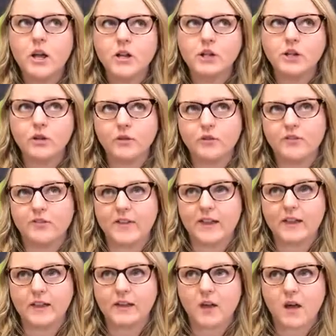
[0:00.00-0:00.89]
you
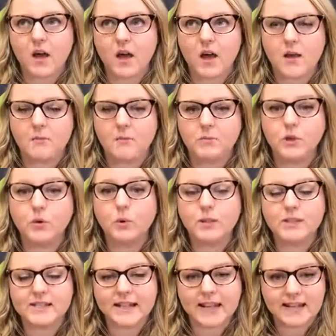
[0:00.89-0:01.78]
think you
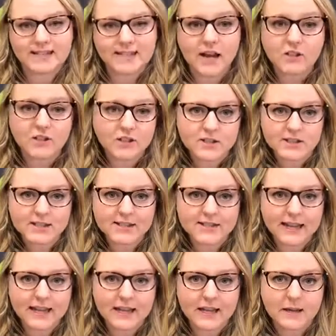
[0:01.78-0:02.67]
want to get out of the
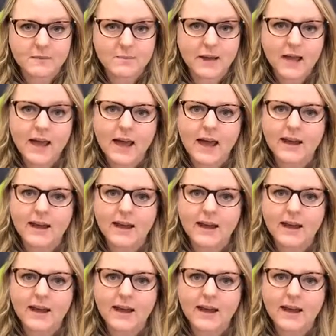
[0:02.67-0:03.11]
scheme